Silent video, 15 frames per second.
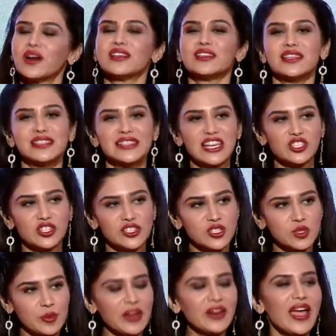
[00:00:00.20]
essentially
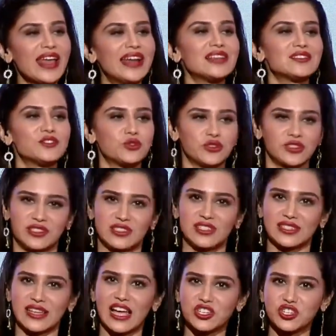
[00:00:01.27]
spearhead us through this
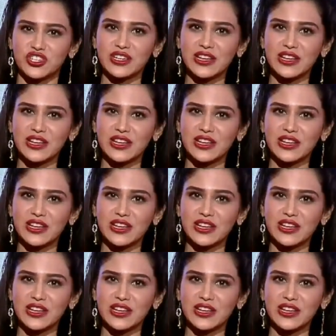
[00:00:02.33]
discussion,